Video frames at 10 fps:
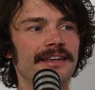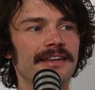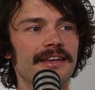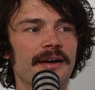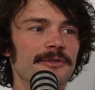
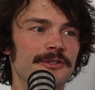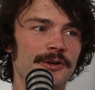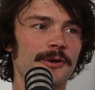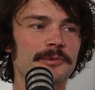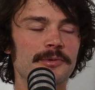come to
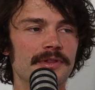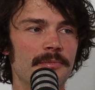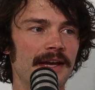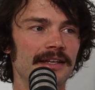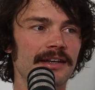terms with the
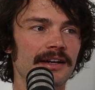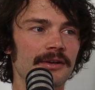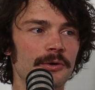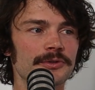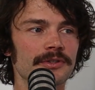backyard
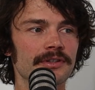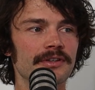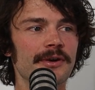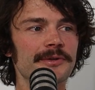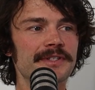ultra
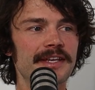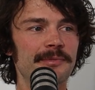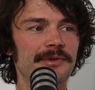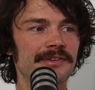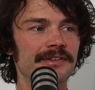
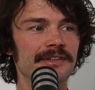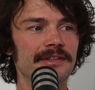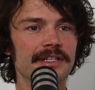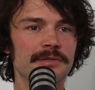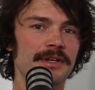concept,
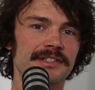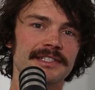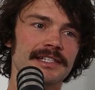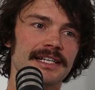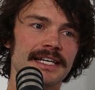especially
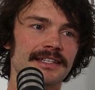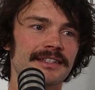like.